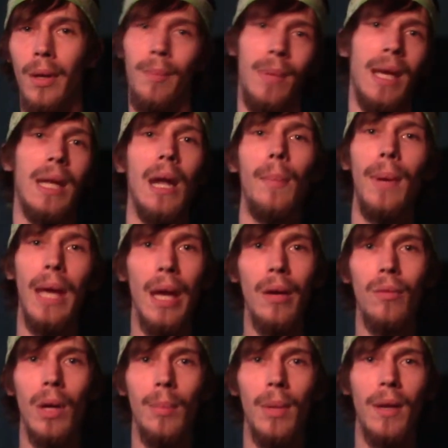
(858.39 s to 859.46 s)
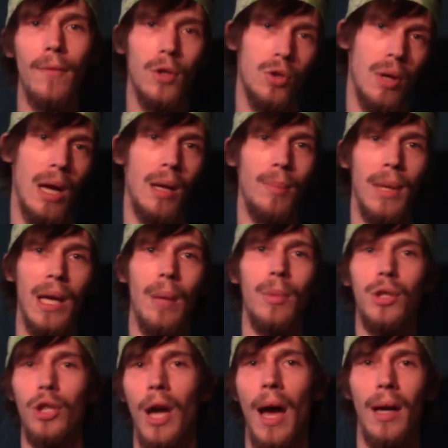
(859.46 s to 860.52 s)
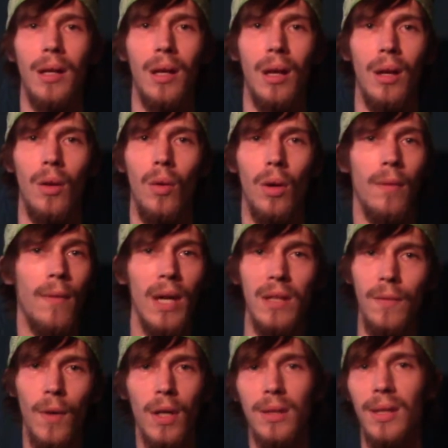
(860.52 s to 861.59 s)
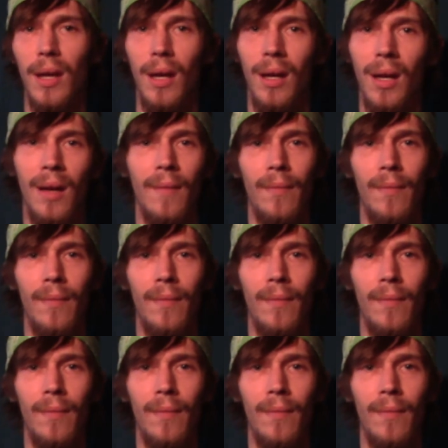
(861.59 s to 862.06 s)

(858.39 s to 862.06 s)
picking up an ink ribbon if you're trying to pick up a shotgun, or vice versa.